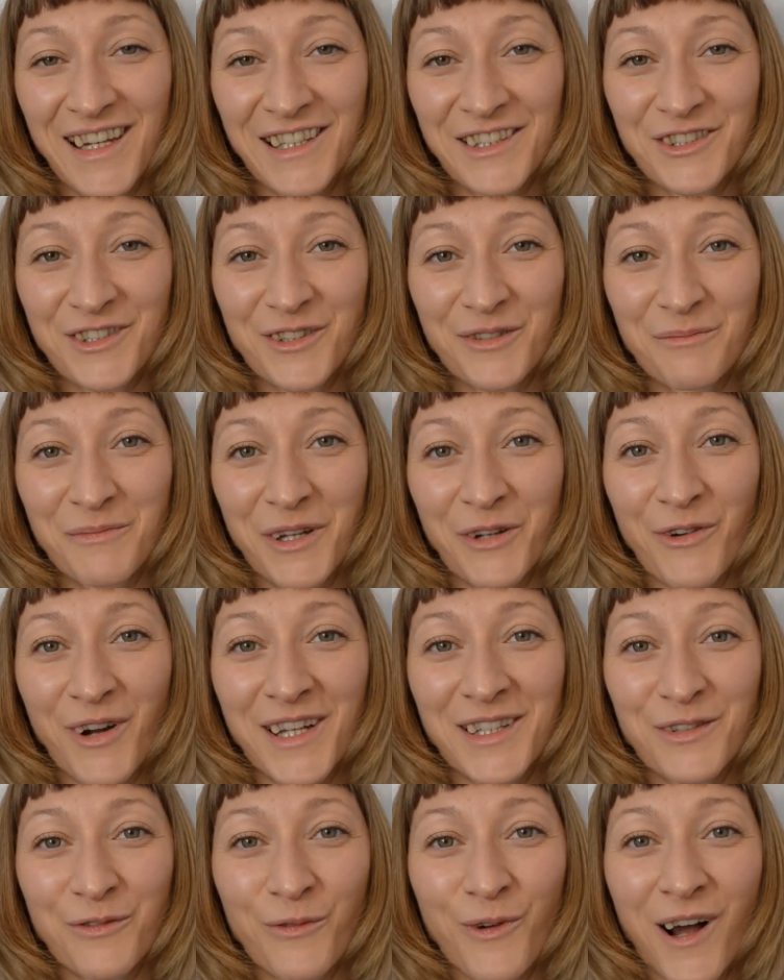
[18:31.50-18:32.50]
It took me
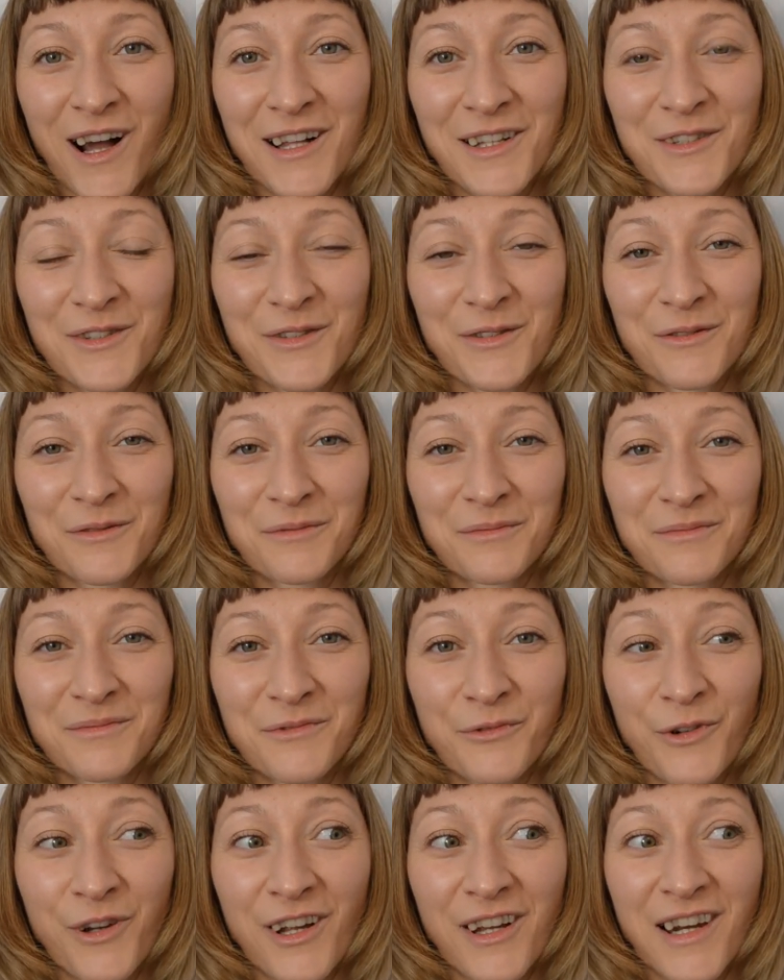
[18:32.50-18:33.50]
quite a while to
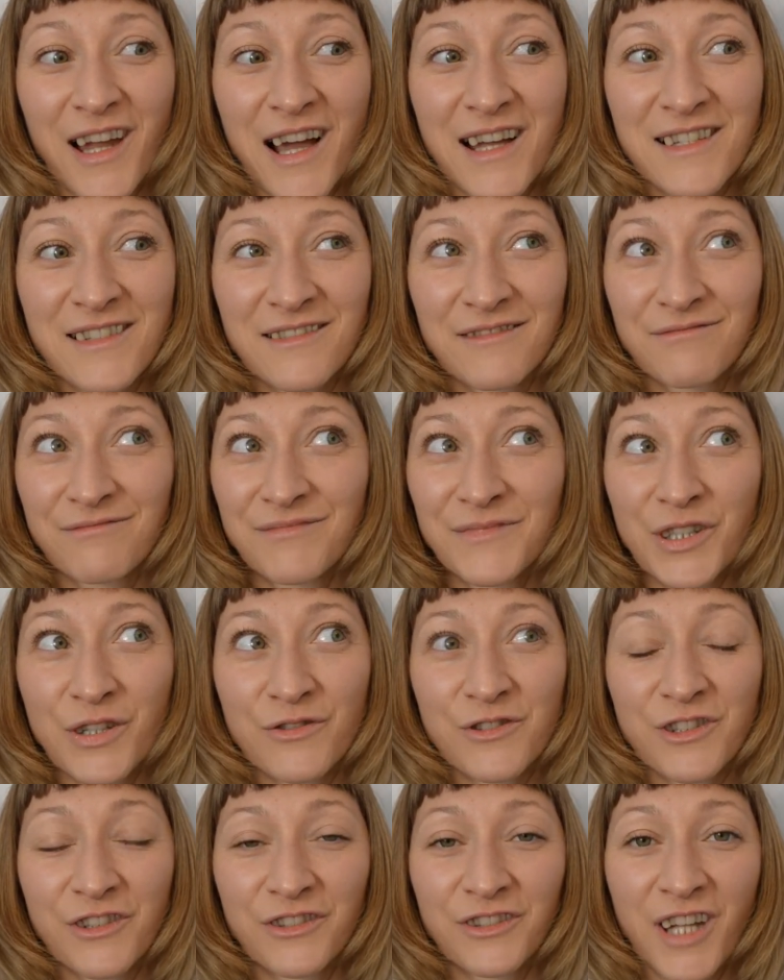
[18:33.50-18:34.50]
realize
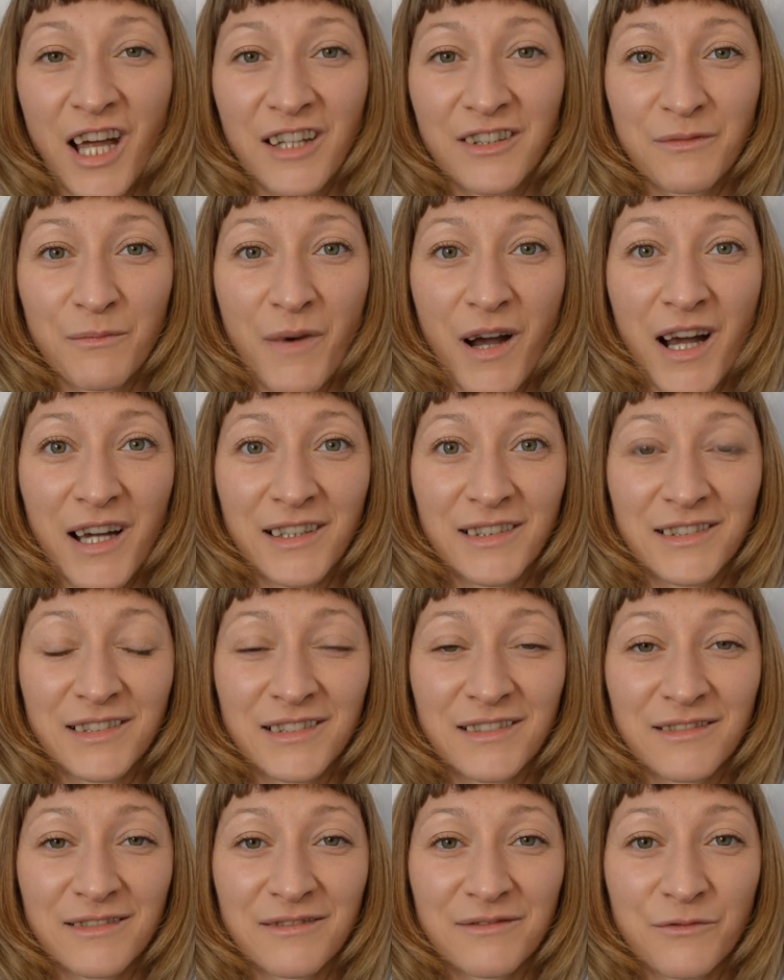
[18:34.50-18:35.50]
those are not mine.
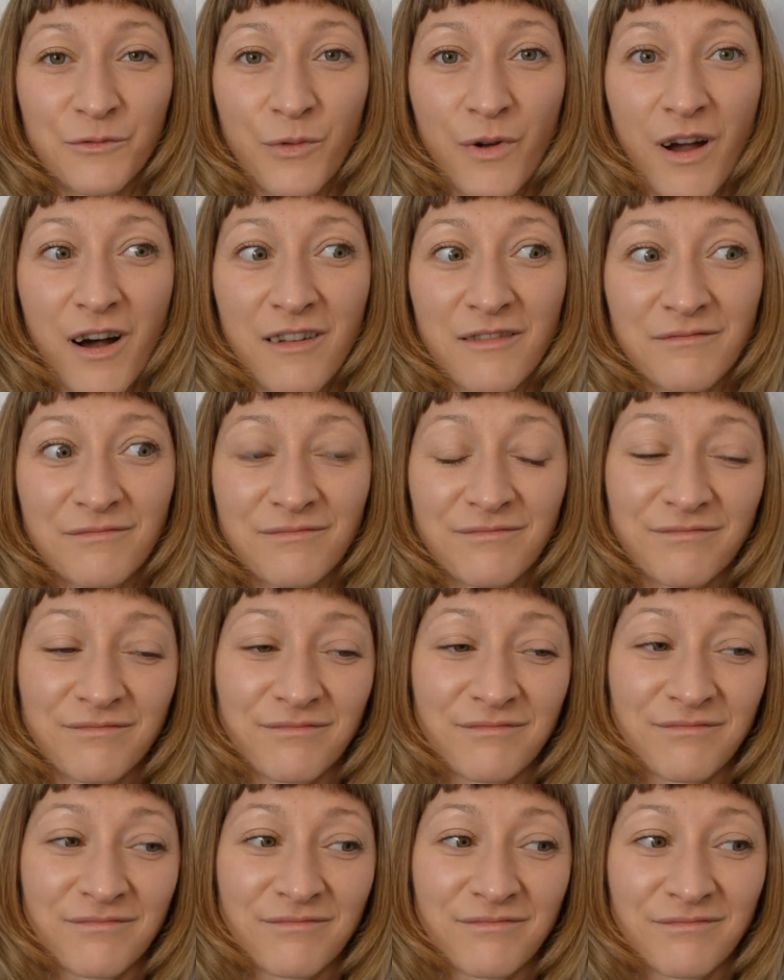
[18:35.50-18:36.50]
Well,
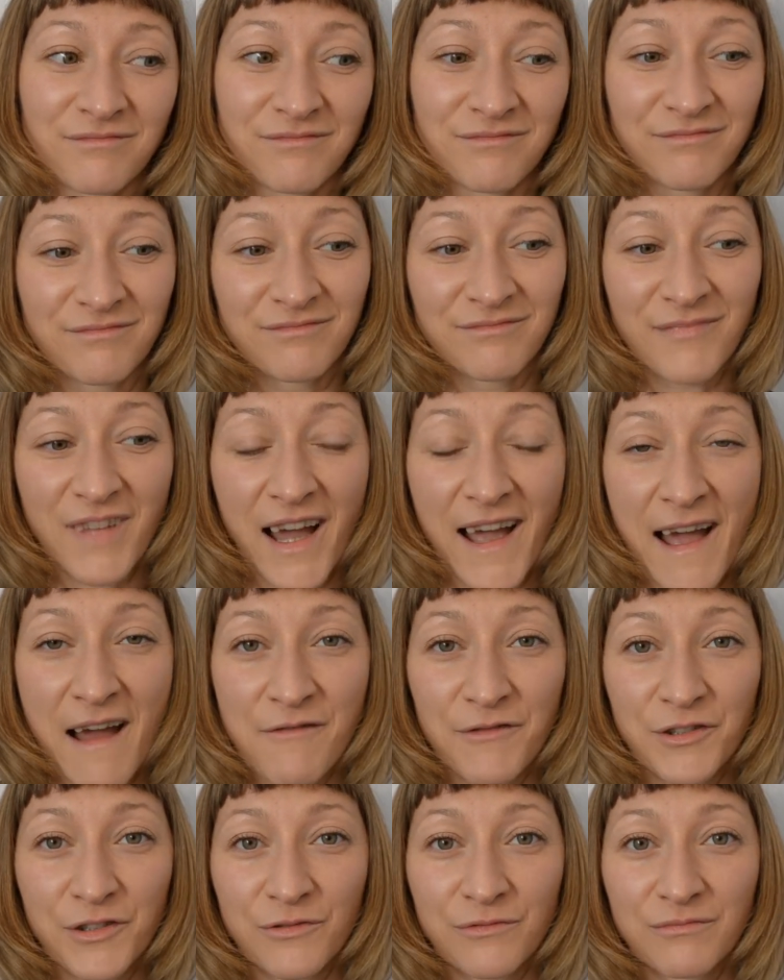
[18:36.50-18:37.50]
I
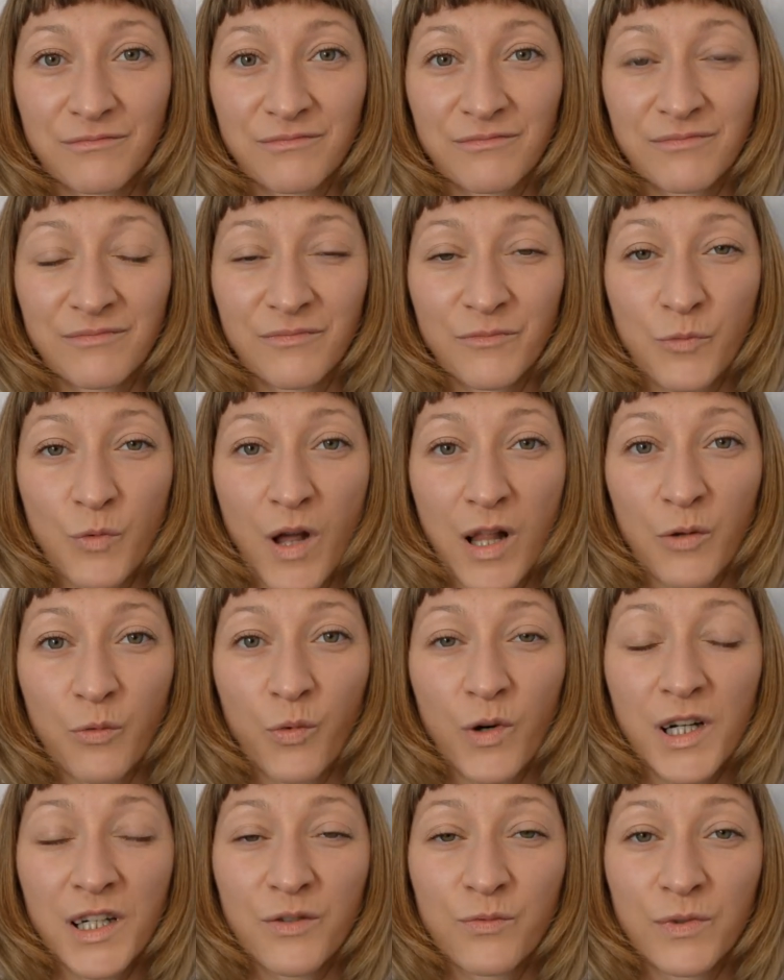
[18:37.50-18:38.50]
have to
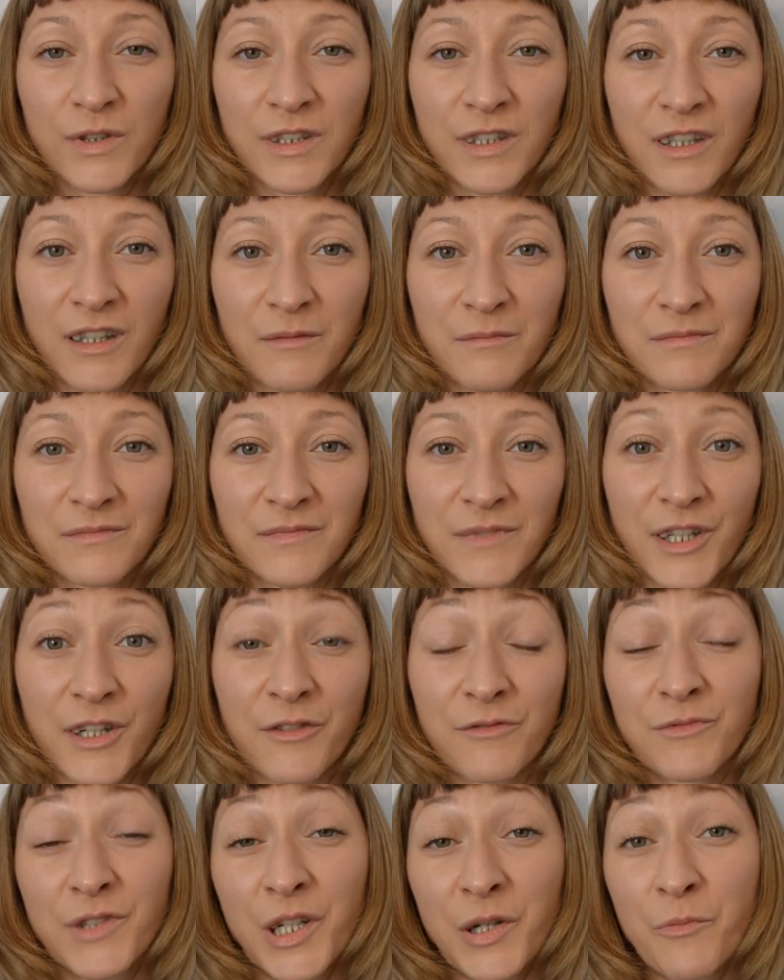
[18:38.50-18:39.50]
work with them,
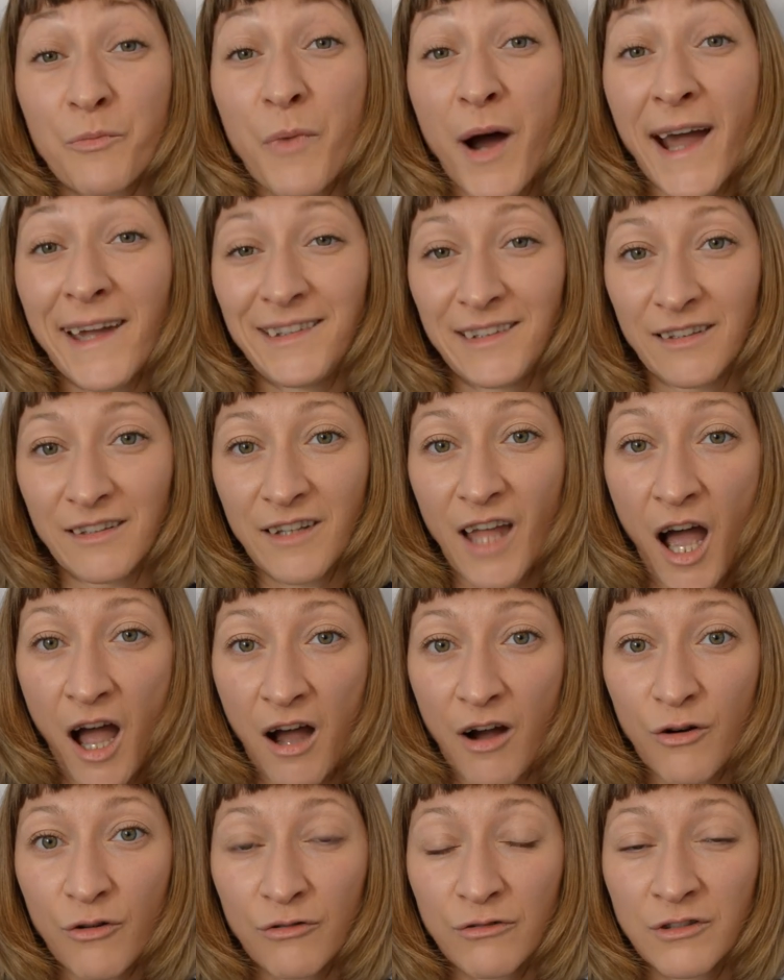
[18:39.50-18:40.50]
they're mine
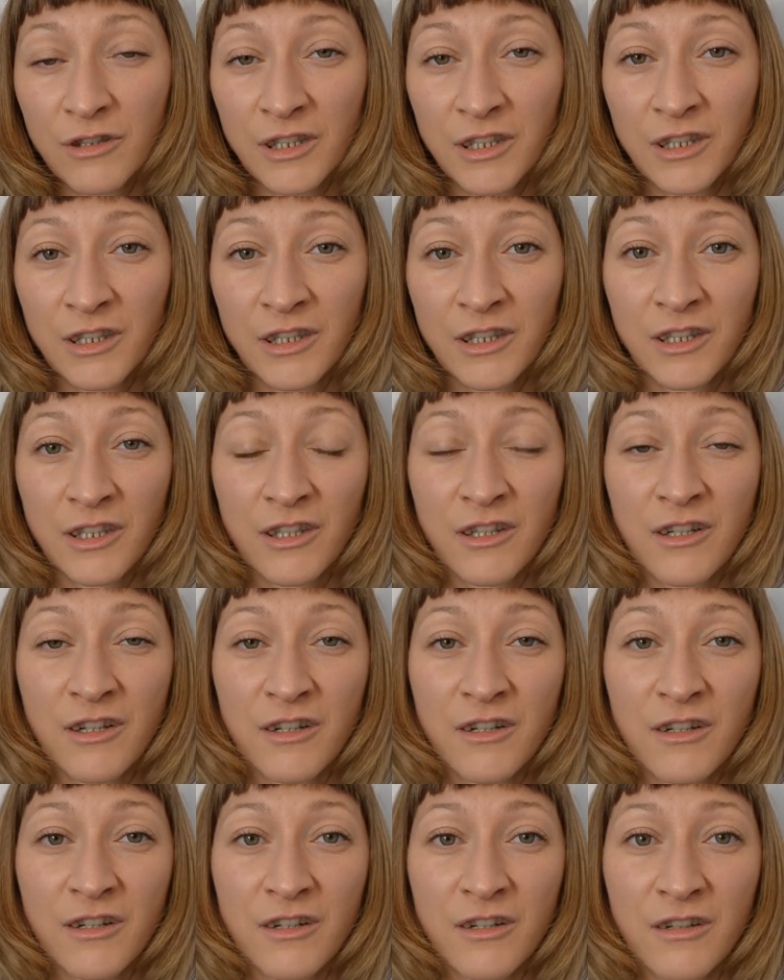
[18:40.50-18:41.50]
now,
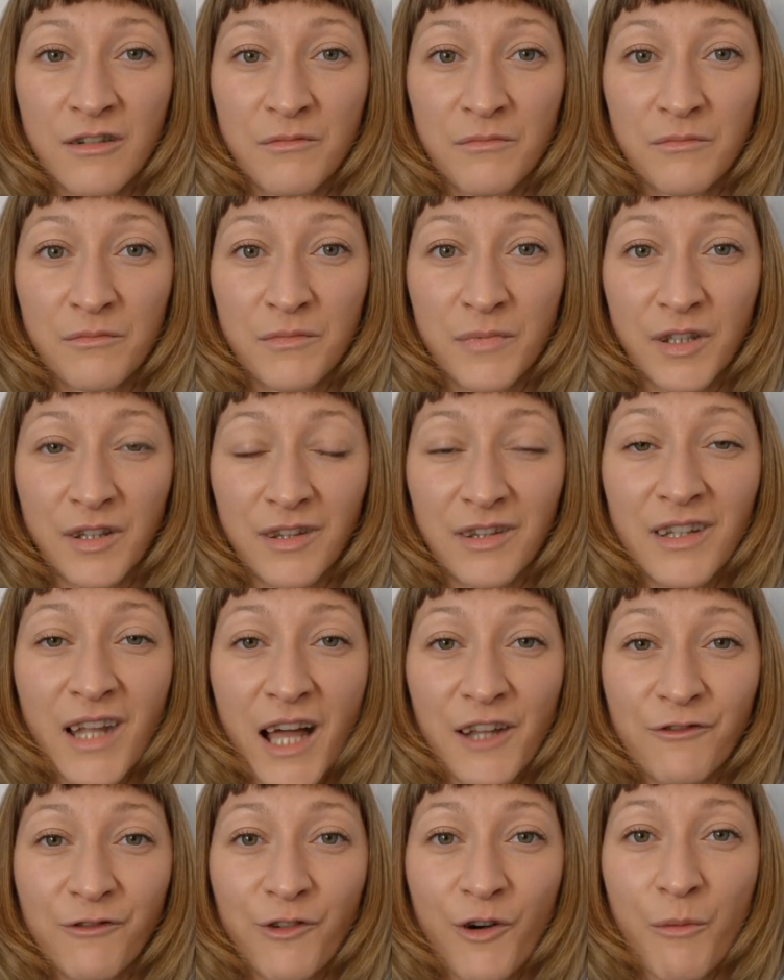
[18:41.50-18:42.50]
but
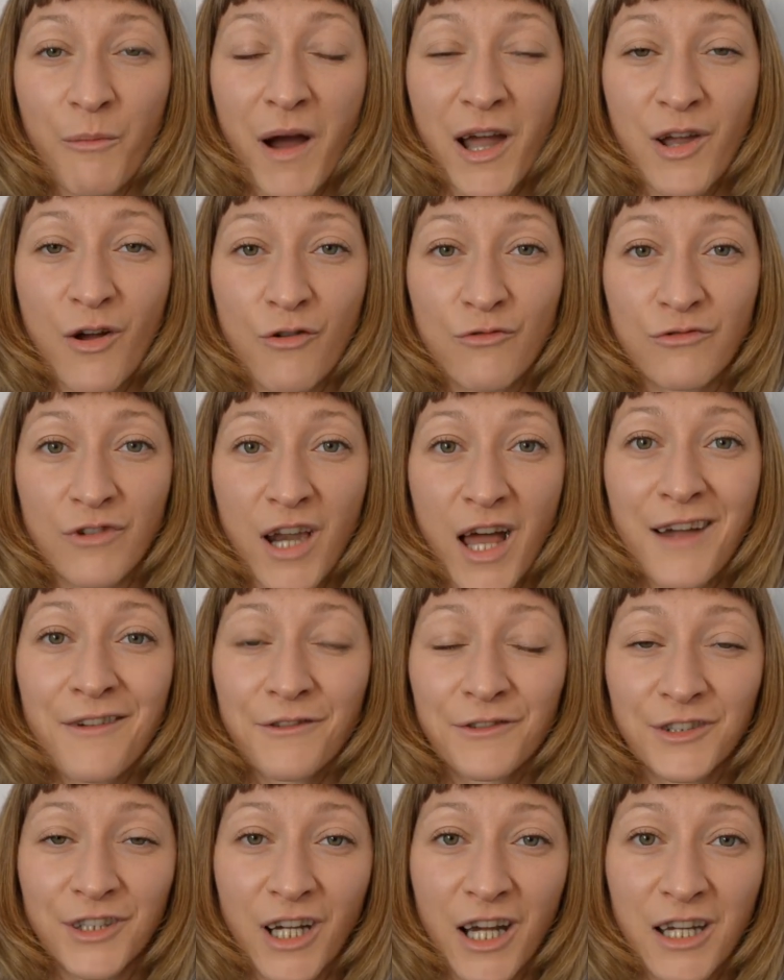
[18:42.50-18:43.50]
not for my own
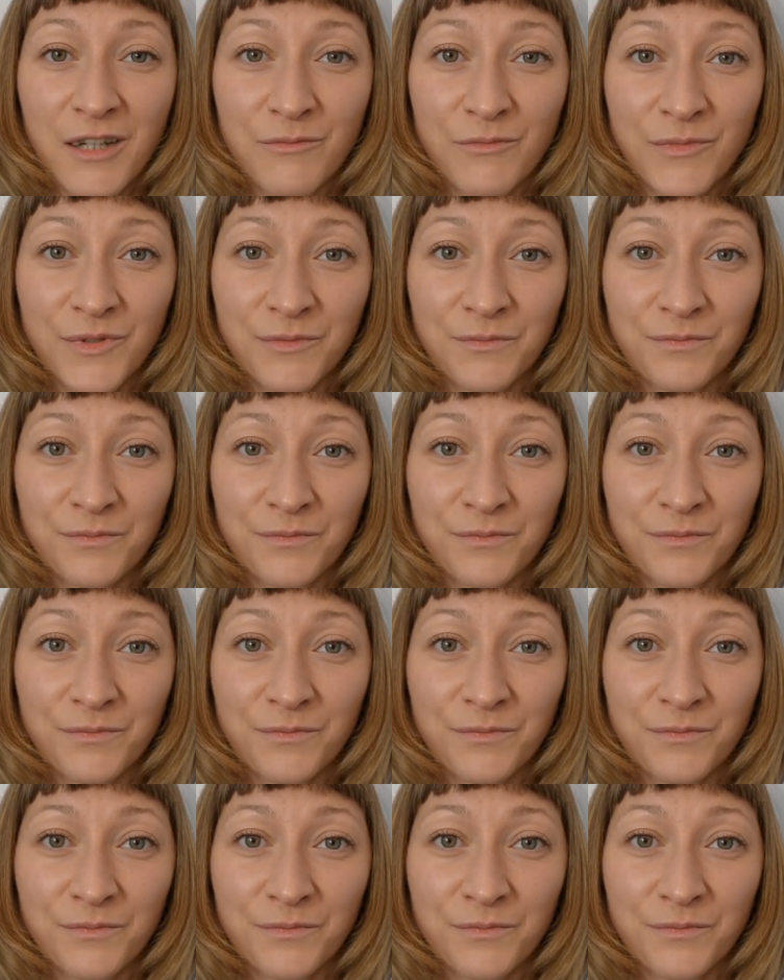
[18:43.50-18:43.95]
lifetime.